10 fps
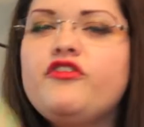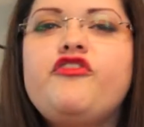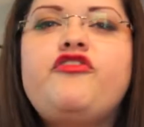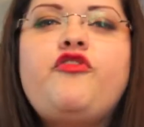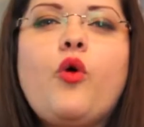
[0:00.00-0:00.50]

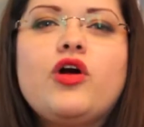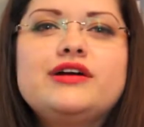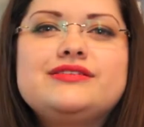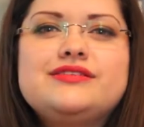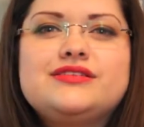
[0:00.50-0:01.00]

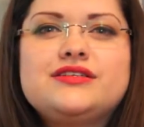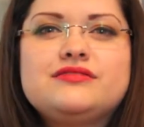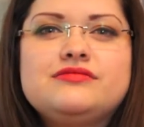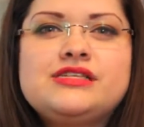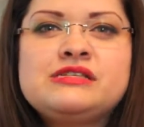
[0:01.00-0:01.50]
forest
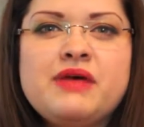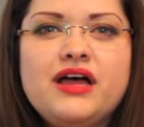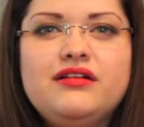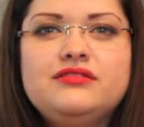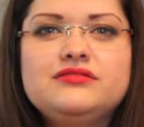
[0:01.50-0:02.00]

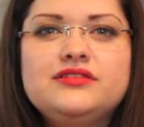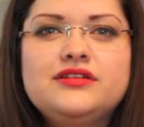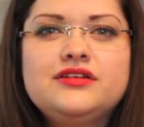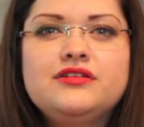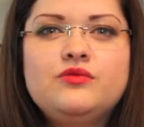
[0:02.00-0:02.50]
smell,
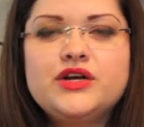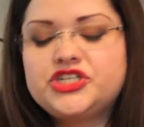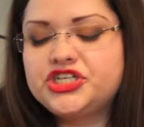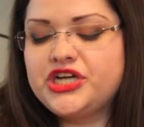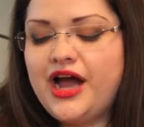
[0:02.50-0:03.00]

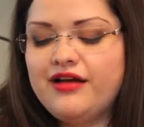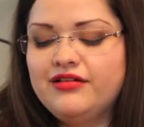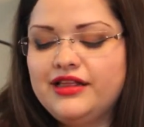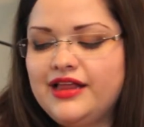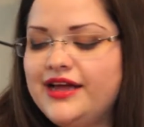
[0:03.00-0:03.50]
which I
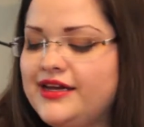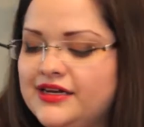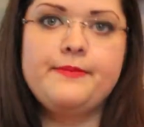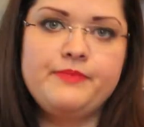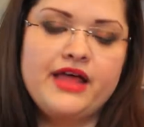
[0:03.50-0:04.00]
really like.
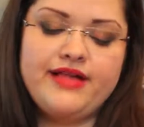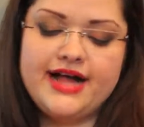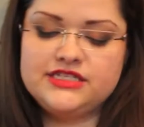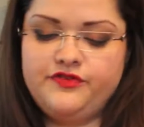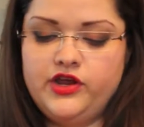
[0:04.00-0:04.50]
In my
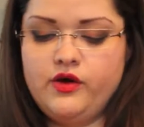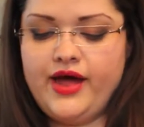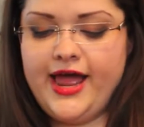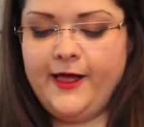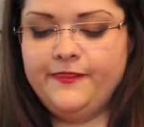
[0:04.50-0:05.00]
last video,
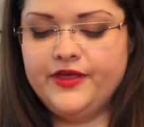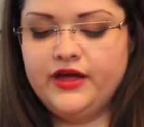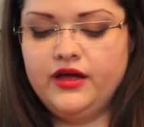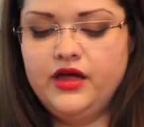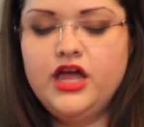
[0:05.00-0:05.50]
I had
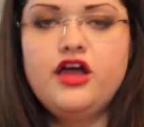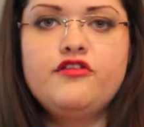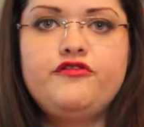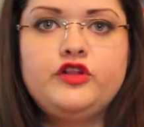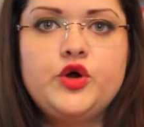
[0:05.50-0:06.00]
the
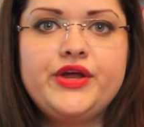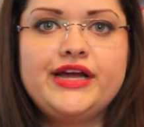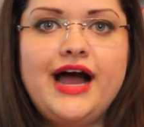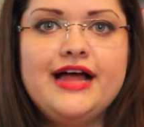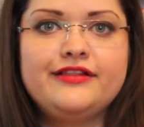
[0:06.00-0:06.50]

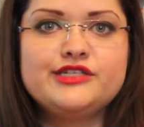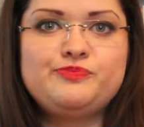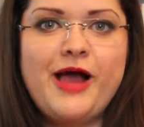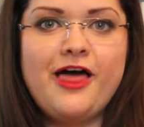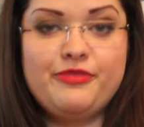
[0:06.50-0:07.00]
floating island
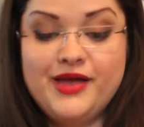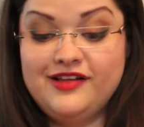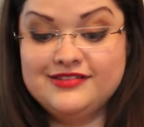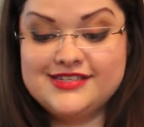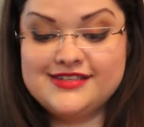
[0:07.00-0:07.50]
bath
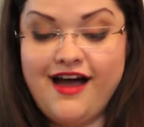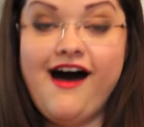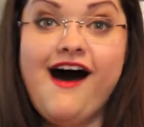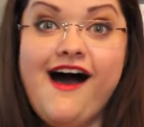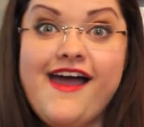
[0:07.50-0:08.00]
melts.
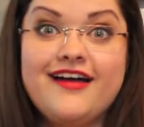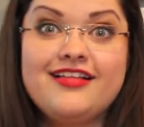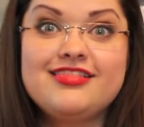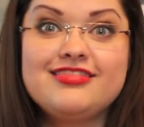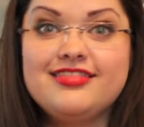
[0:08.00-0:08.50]
I
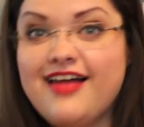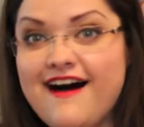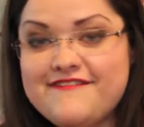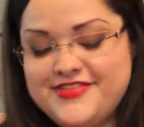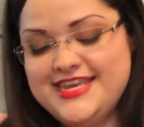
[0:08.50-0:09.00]

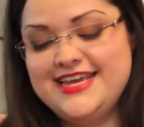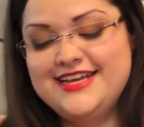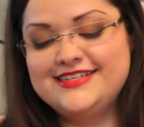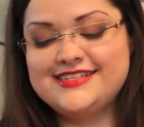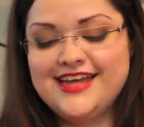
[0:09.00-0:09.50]
love
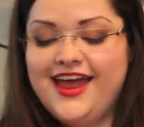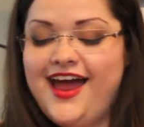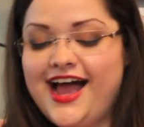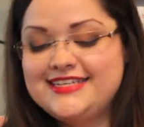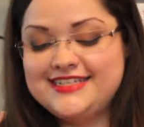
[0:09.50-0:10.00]
these.
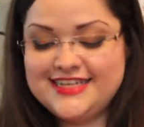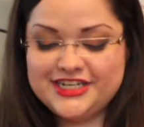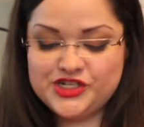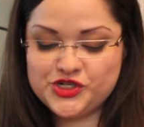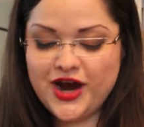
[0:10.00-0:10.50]
I did get
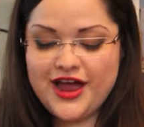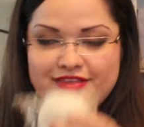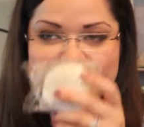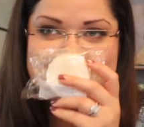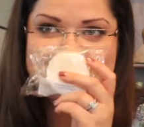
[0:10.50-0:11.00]
to try
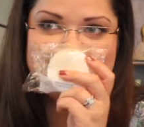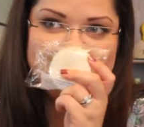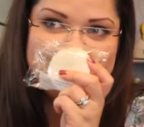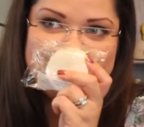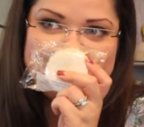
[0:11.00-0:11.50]
this, and
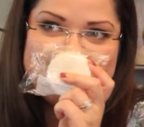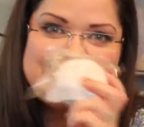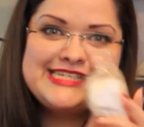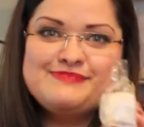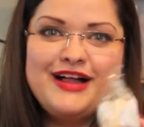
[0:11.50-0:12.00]
the
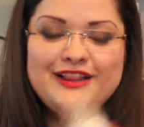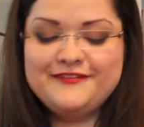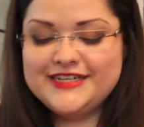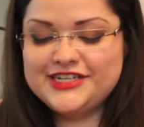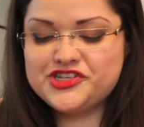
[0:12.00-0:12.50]
smell
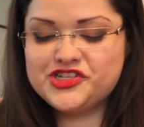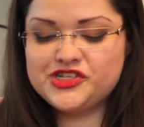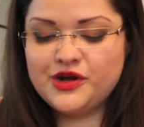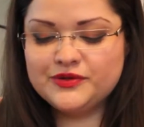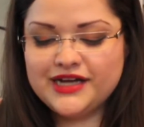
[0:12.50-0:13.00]
of it is
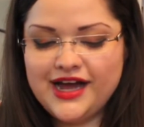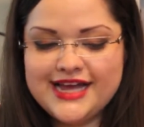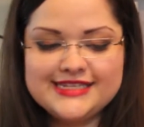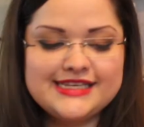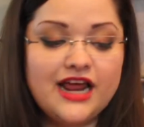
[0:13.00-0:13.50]
so
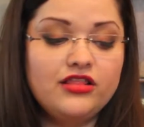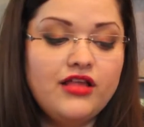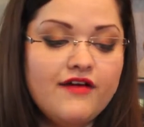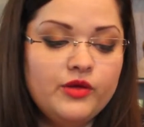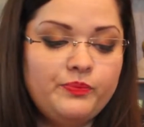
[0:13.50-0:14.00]
nice, and I
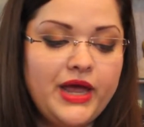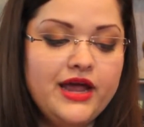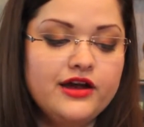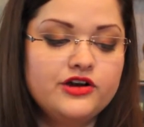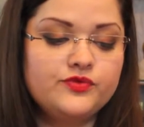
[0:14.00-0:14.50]
love it
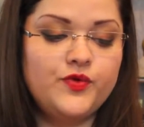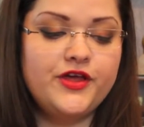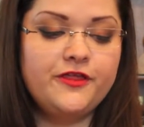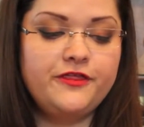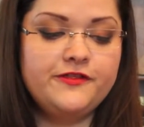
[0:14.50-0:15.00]
paired
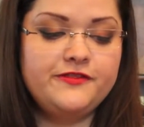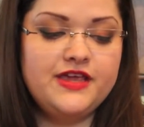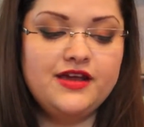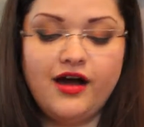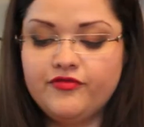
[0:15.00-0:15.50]
with
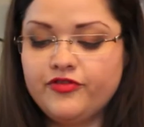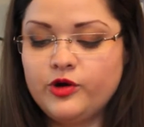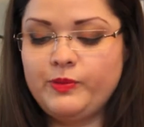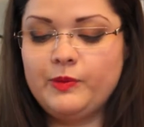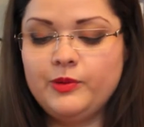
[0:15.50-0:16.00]
the
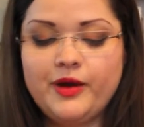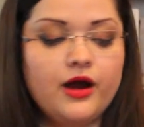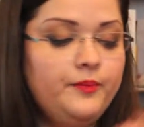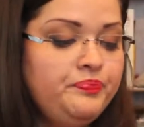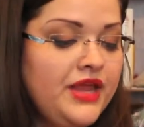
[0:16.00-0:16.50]
Comforter Bubble
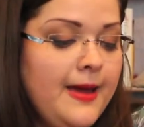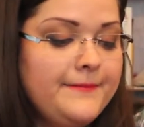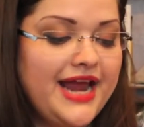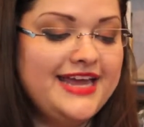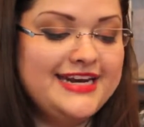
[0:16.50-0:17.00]
Bar.
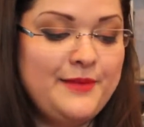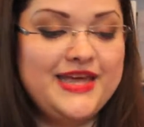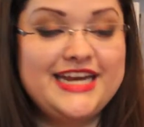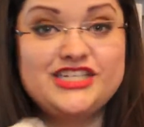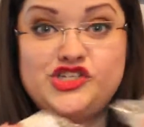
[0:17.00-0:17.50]
But I ended up
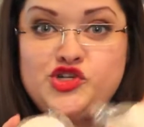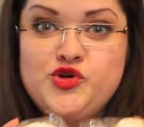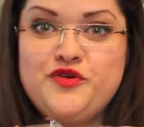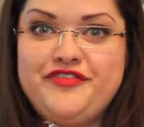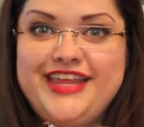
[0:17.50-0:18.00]
getting
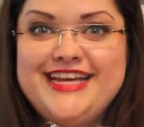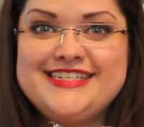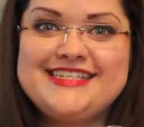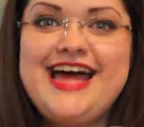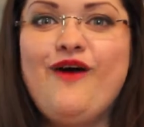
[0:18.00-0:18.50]
2 of
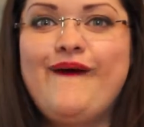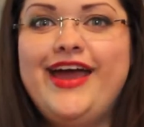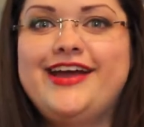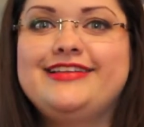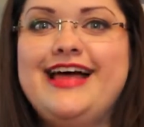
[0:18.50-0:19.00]
these. That
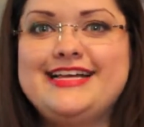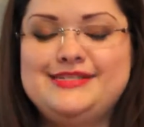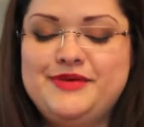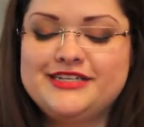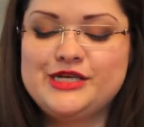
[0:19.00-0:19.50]
way it could
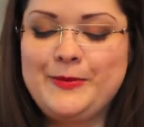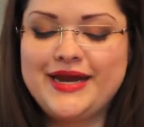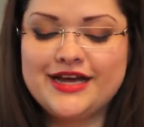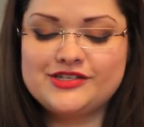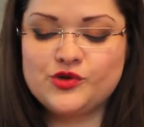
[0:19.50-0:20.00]
last me until my
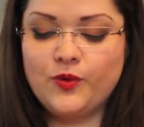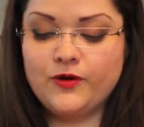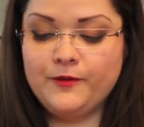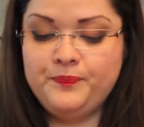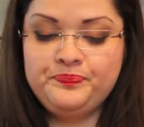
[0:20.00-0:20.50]
next
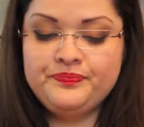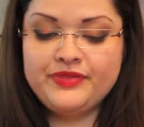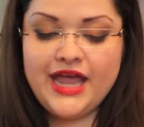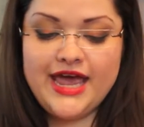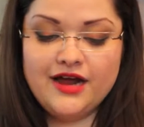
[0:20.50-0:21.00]
order.
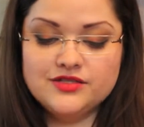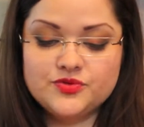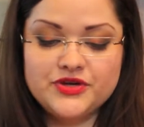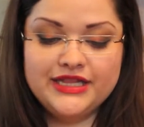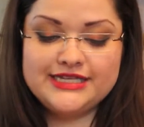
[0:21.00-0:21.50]
and I was
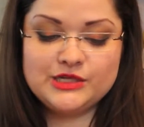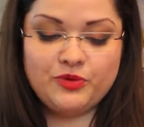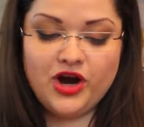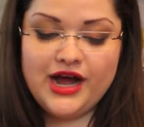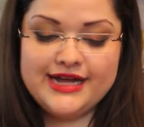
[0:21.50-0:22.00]
really
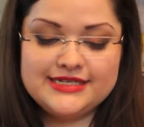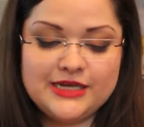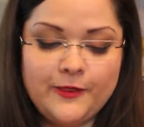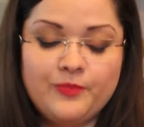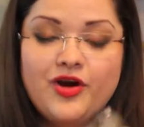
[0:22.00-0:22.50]
surprised
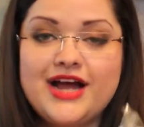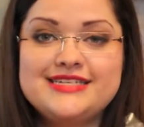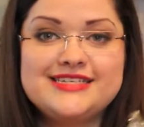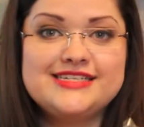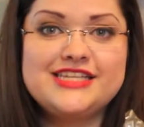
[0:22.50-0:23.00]
on the
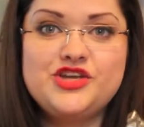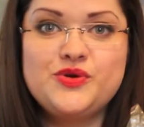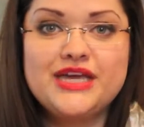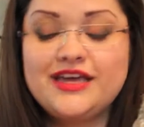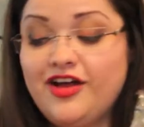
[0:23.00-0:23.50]
prices that you
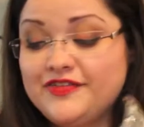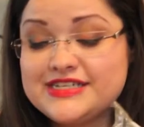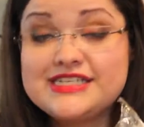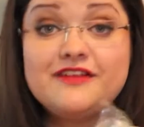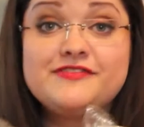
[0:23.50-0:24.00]
can get on
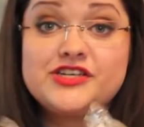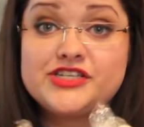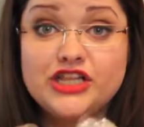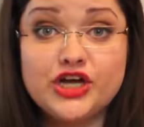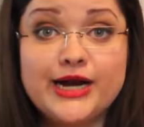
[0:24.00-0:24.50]
this stuff.
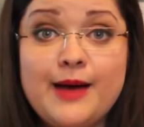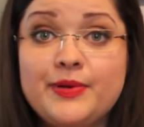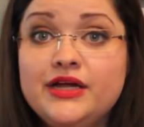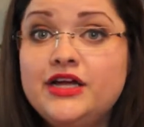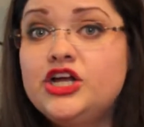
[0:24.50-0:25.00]
Seriously, look it
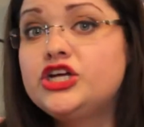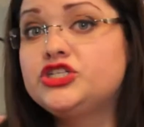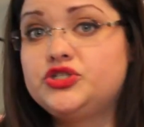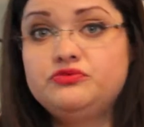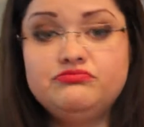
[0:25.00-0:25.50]
up,
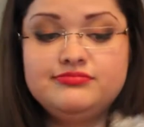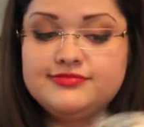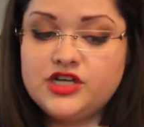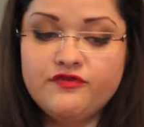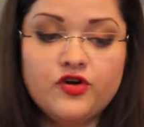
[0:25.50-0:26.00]

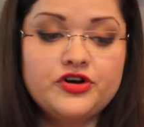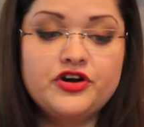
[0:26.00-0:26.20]
convert